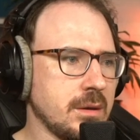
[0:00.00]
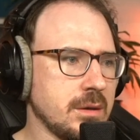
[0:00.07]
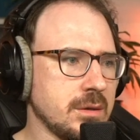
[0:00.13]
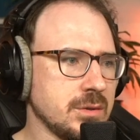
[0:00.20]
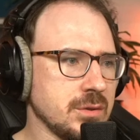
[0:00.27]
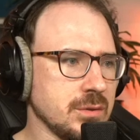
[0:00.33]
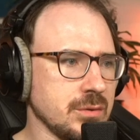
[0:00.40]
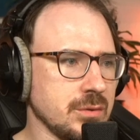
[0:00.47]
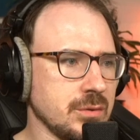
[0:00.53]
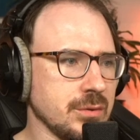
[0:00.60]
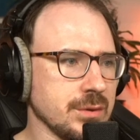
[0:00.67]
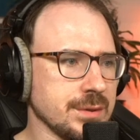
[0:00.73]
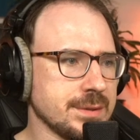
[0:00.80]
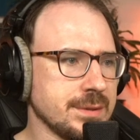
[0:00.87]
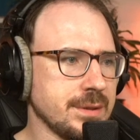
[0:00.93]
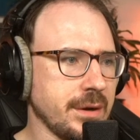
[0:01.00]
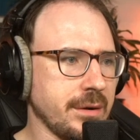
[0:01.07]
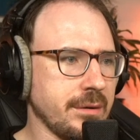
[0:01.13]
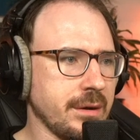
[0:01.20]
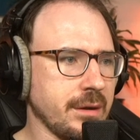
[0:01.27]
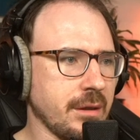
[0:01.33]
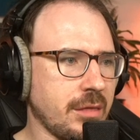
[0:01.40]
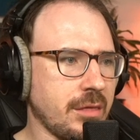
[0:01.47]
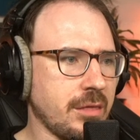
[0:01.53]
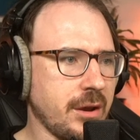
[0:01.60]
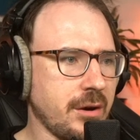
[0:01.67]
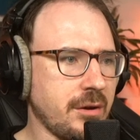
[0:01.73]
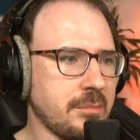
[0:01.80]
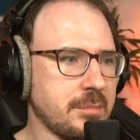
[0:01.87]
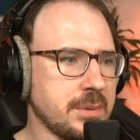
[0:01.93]
Is there a
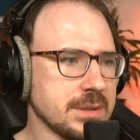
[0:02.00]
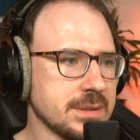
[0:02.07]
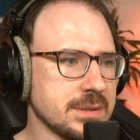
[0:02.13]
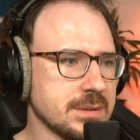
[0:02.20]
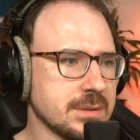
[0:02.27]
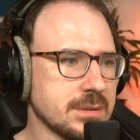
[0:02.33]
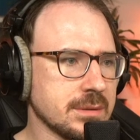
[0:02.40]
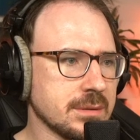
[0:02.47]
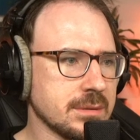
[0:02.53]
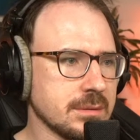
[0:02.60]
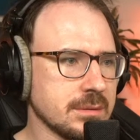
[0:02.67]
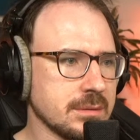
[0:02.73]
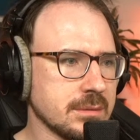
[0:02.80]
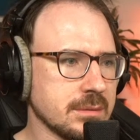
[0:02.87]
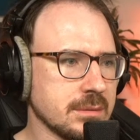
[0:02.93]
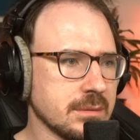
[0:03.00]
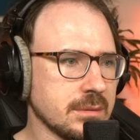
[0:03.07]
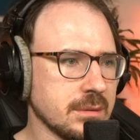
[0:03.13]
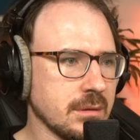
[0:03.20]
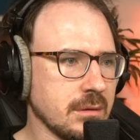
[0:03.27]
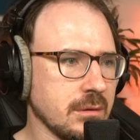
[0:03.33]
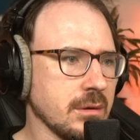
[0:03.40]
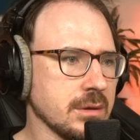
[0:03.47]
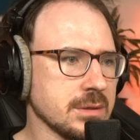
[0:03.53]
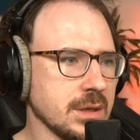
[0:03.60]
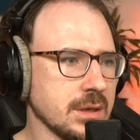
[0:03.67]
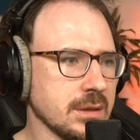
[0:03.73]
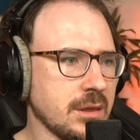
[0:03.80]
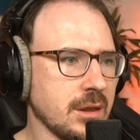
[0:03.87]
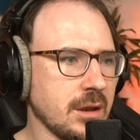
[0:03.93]
therapist, or is there
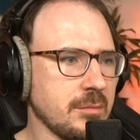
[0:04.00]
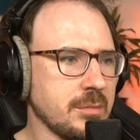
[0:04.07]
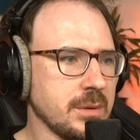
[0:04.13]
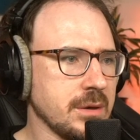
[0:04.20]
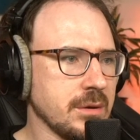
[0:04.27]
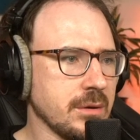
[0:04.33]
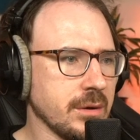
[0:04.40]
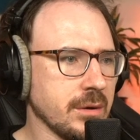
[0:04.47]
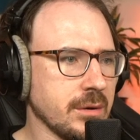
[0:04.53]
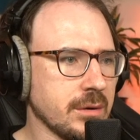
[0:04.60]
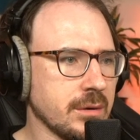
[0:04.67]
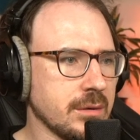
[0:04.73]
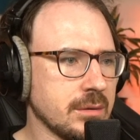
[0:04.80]
therapy going on?